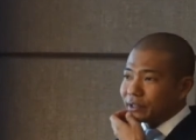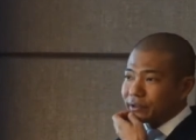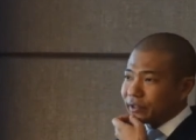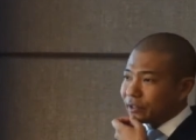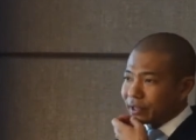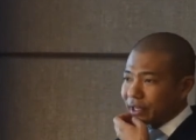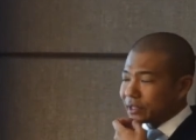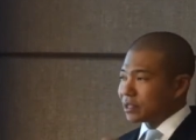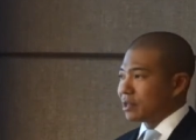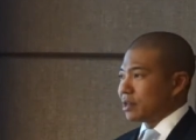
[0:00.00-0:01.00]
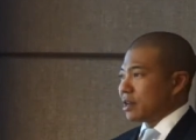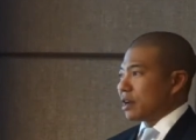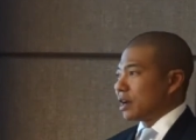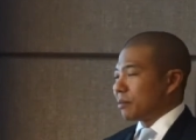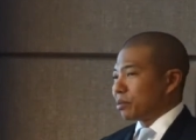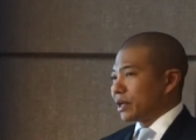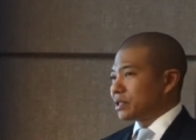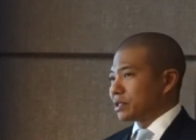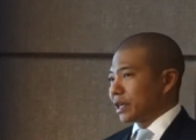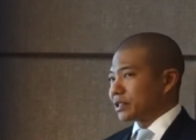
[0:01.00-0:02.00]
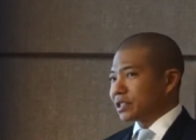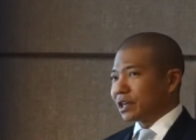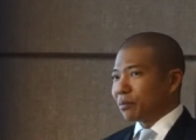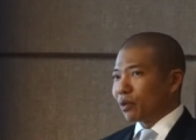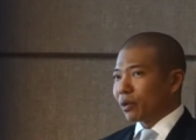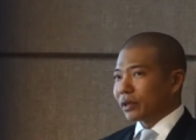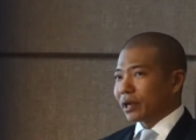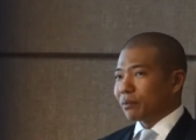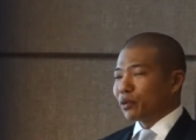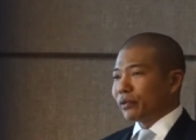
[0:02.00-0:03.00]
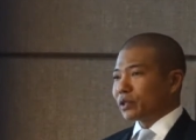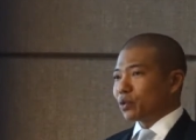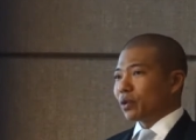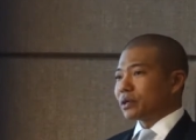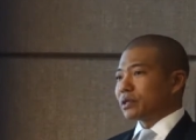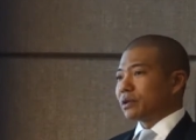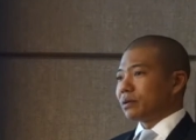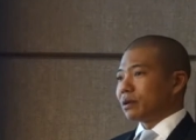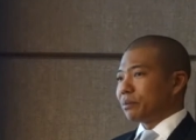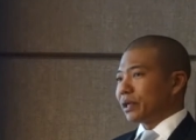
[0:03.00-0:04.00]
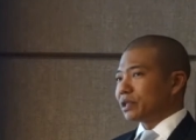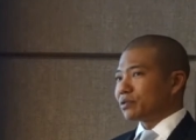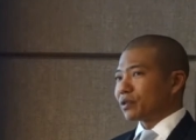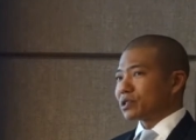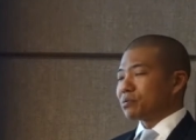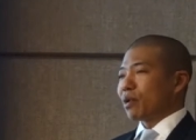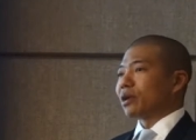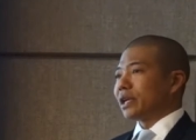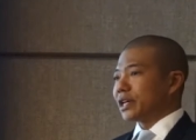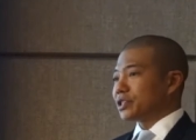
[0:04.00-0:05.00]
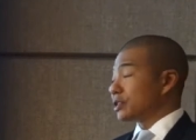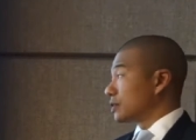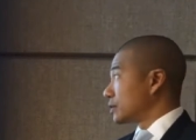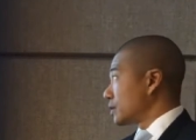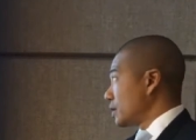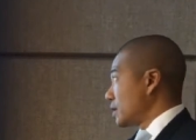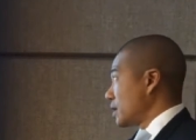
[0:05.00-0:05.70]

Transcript: You look at places like Singapore that are moving towards being these first smart nations